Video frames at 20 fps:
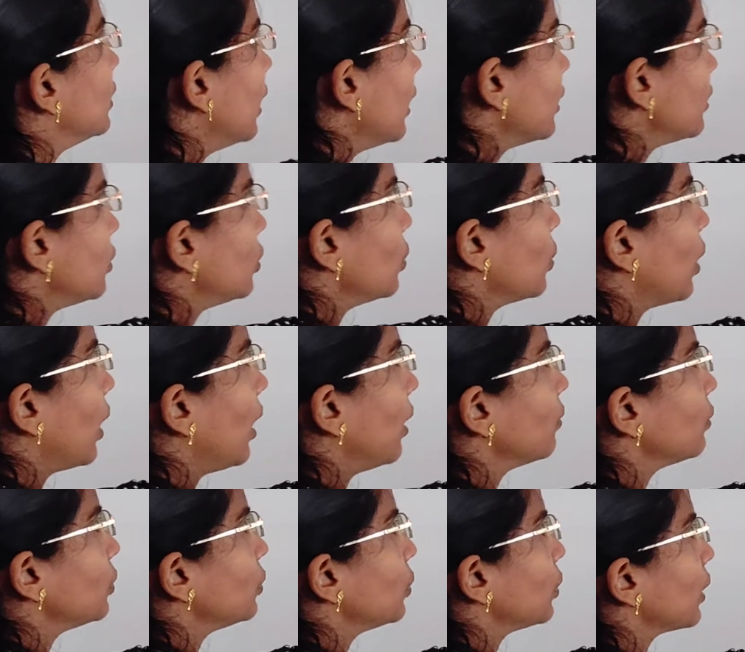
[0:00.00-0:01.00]
Next you
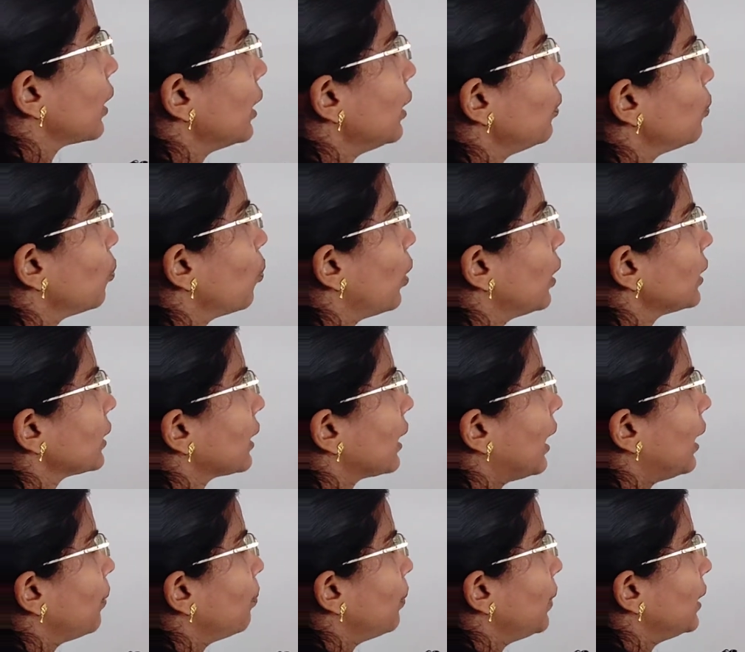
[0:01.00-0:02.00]
have to write what
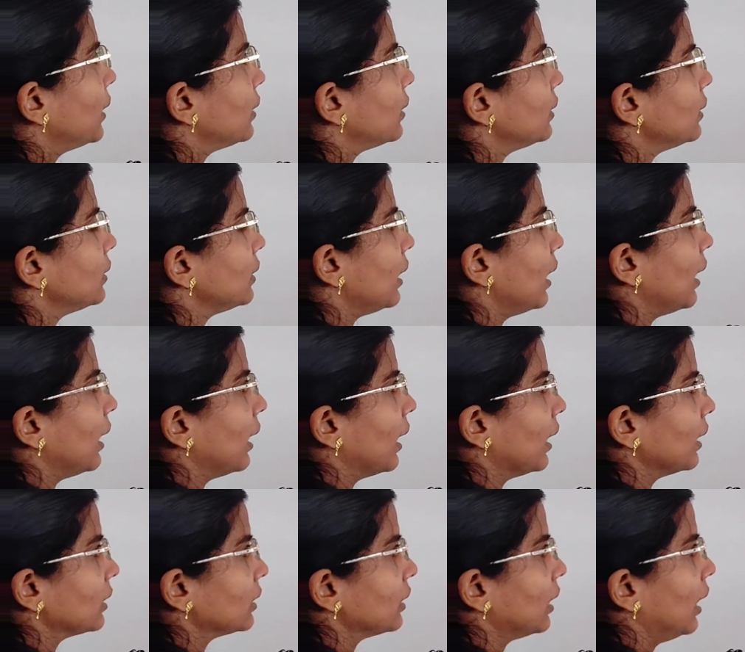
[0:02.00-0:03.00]
can be this A
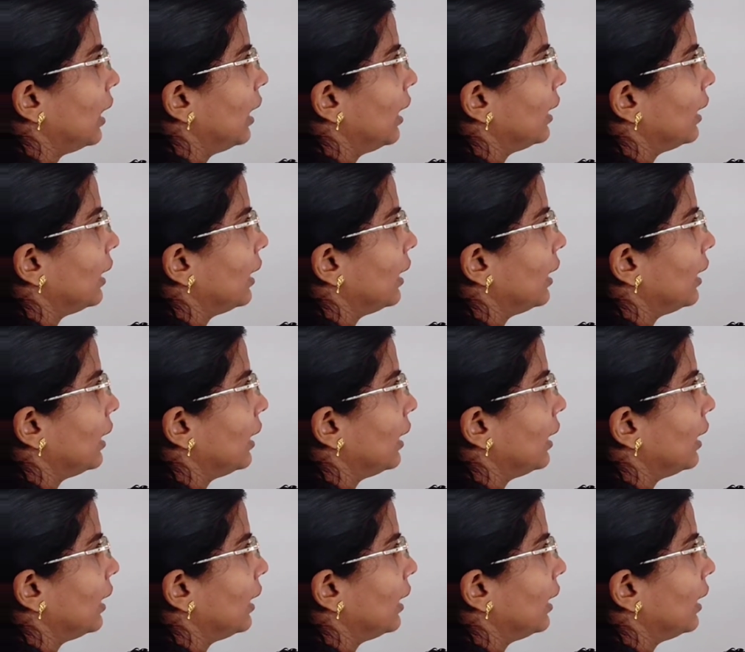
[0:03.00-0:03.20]
dash.